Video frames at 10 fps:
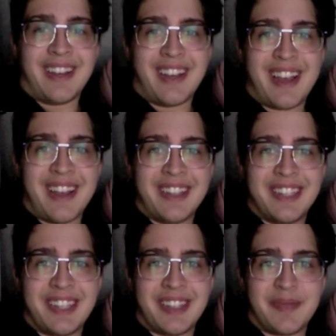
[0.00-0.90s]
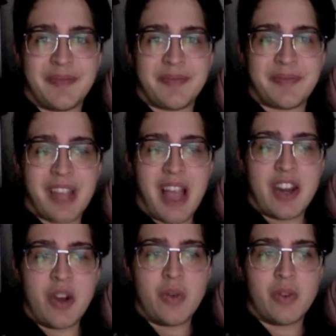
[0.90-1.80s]
And I
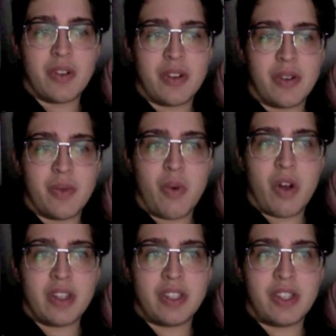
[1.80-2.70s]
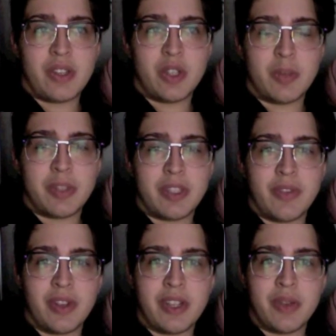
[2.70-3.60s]
don't want to
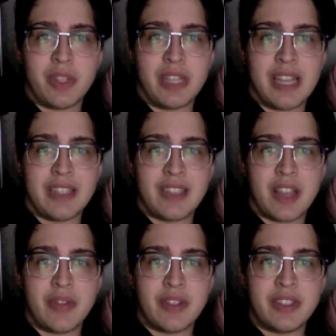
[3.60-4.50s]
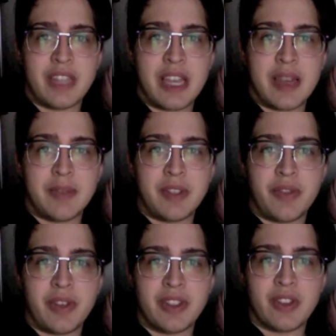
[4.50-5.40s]
specifically relate self-esteem to
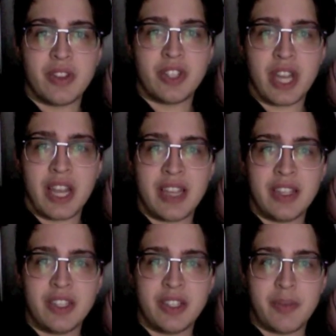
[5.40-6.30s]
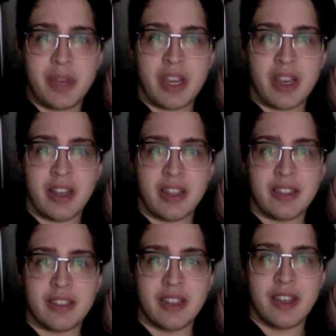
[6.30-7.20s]
physical change,
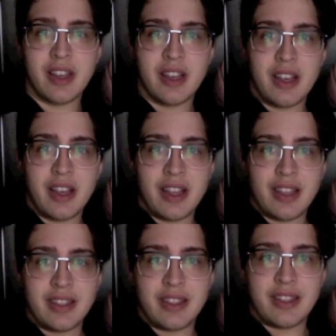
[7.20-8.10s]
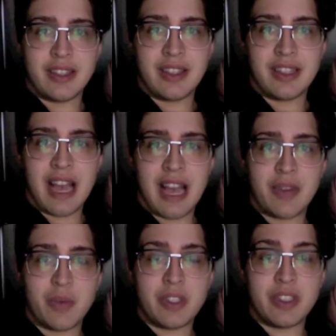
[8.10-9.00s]
because that
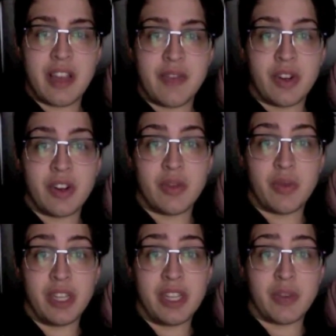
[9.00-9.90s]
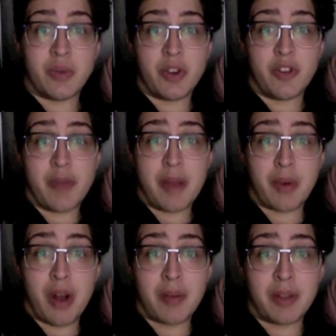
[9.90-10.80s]
was never really the root of my
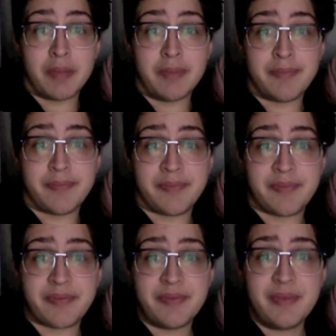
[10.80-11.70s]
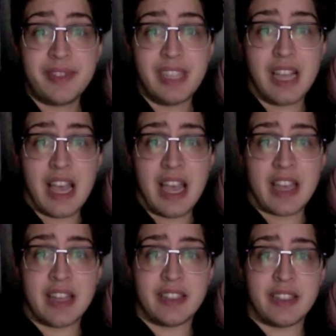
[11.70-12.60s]
problem.
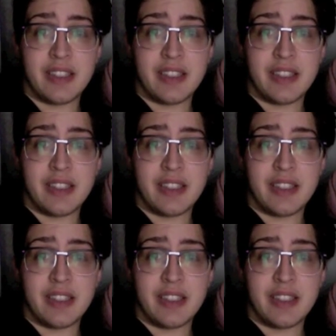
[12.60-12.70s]
And